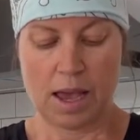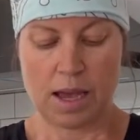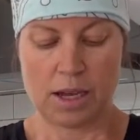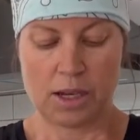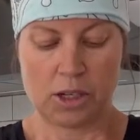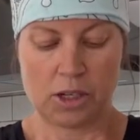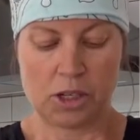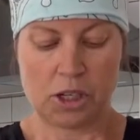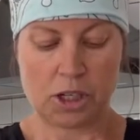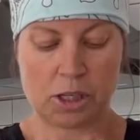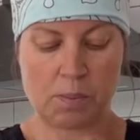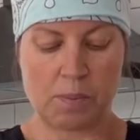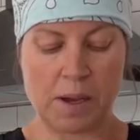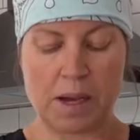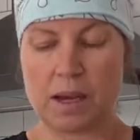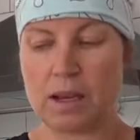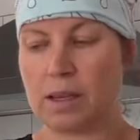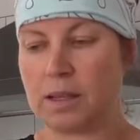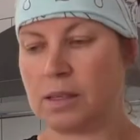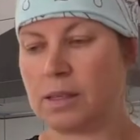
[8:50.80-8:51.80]
Just
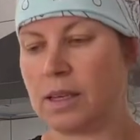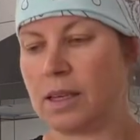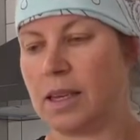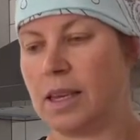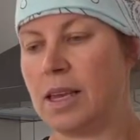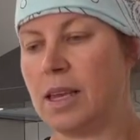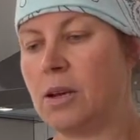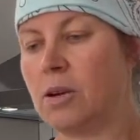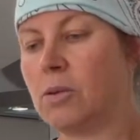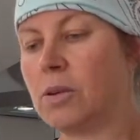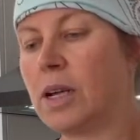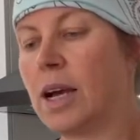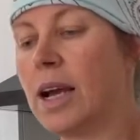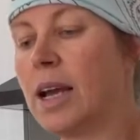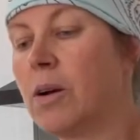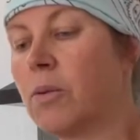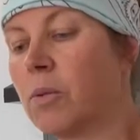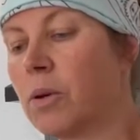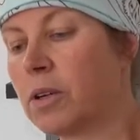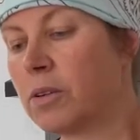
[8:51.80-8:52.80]
because a keto
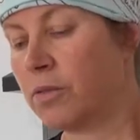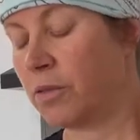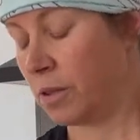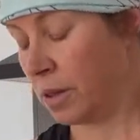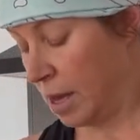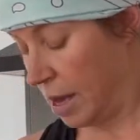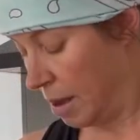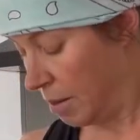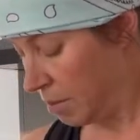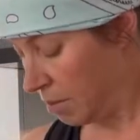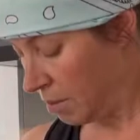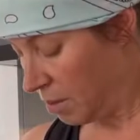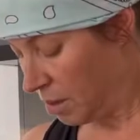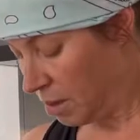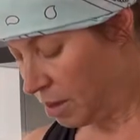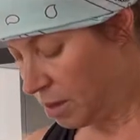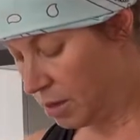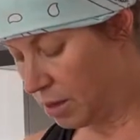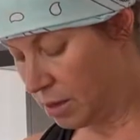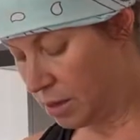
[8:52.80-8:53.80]
diet worked for them,
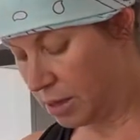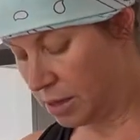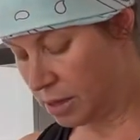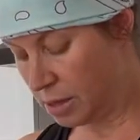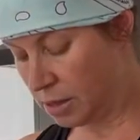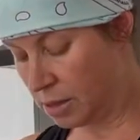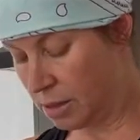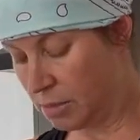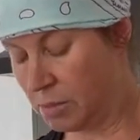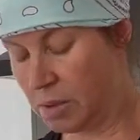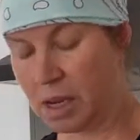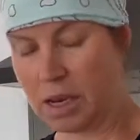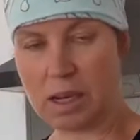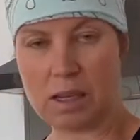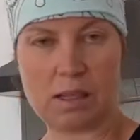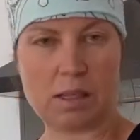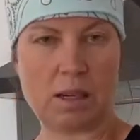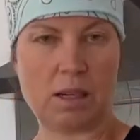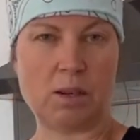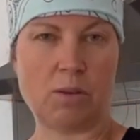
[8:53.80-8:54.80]
that doesn't mean
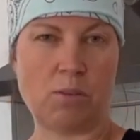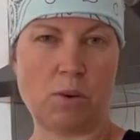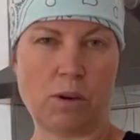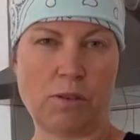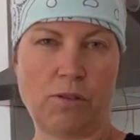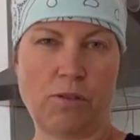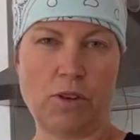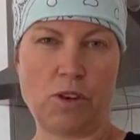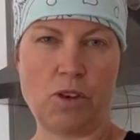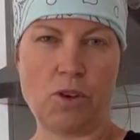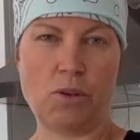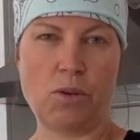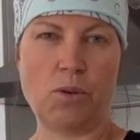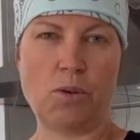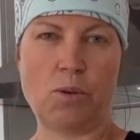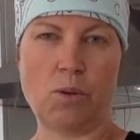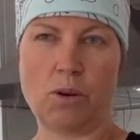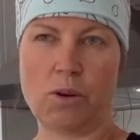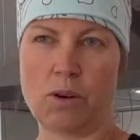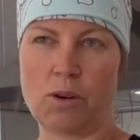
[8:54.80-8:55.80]
it's going to work for
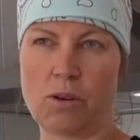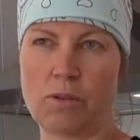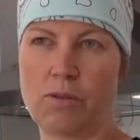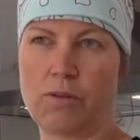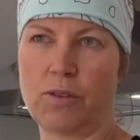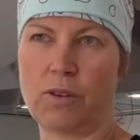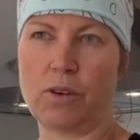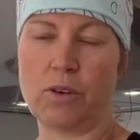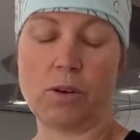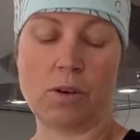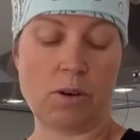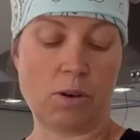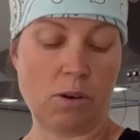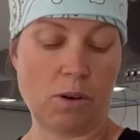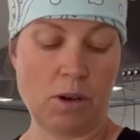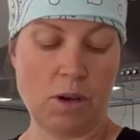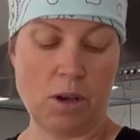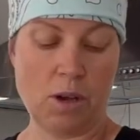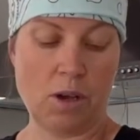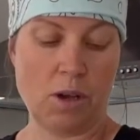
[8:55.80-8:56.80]
you or for
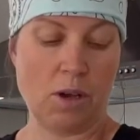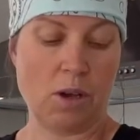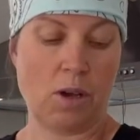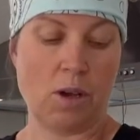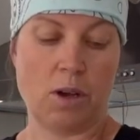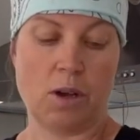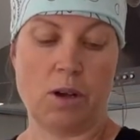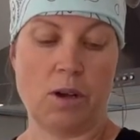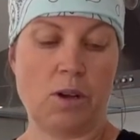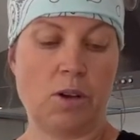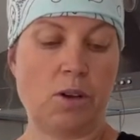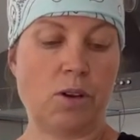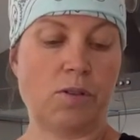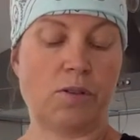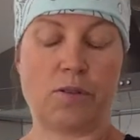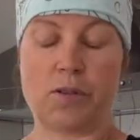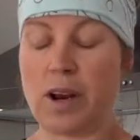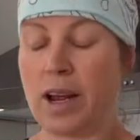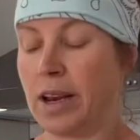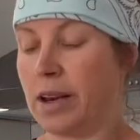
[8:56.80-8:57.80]
your
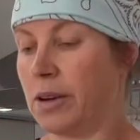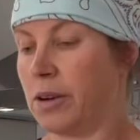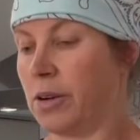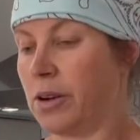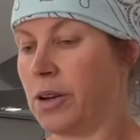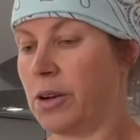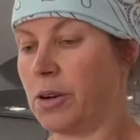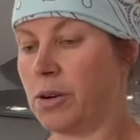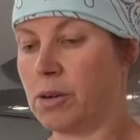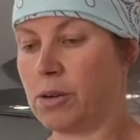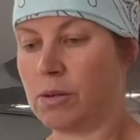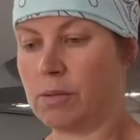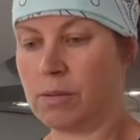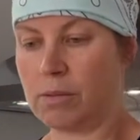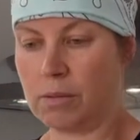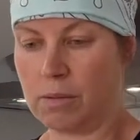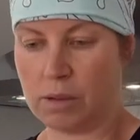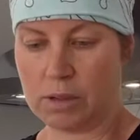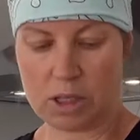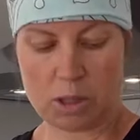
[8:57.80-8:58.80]
friend or your
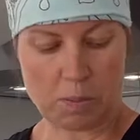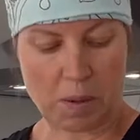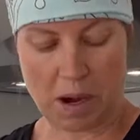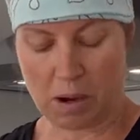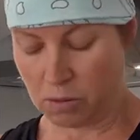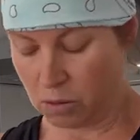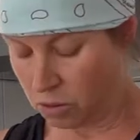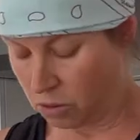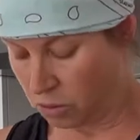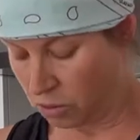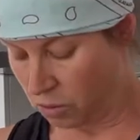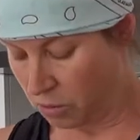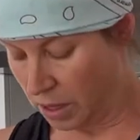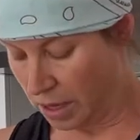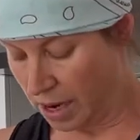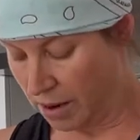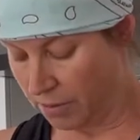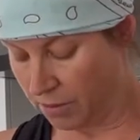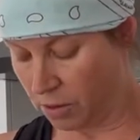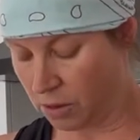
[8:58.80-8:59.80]
spouse or
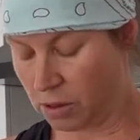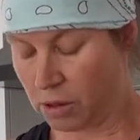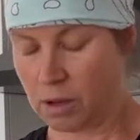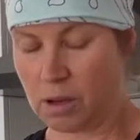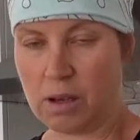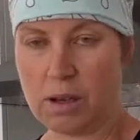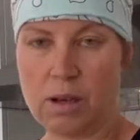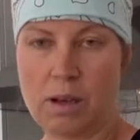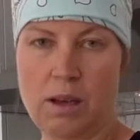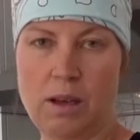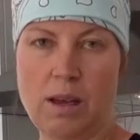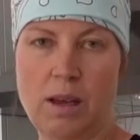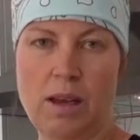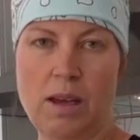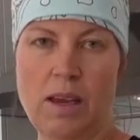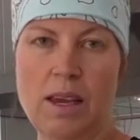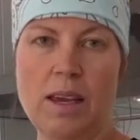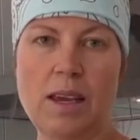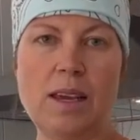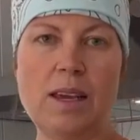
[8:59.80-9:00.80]
whatever.
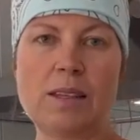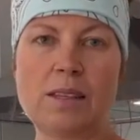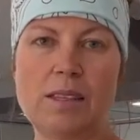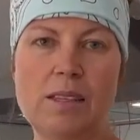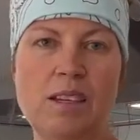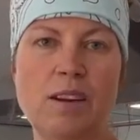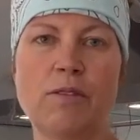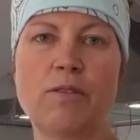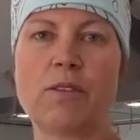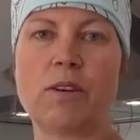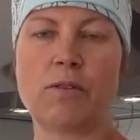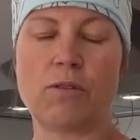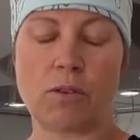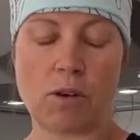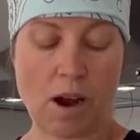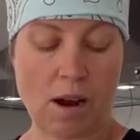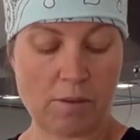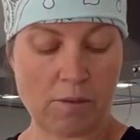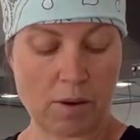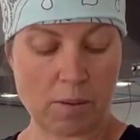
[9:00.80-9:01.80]
It's different for
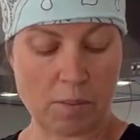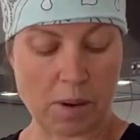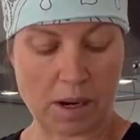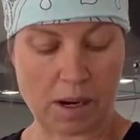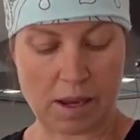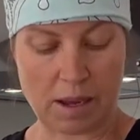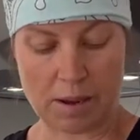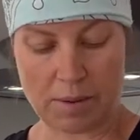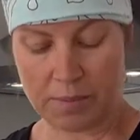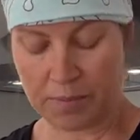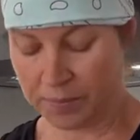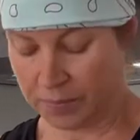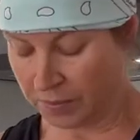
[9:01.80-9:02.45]
everybody.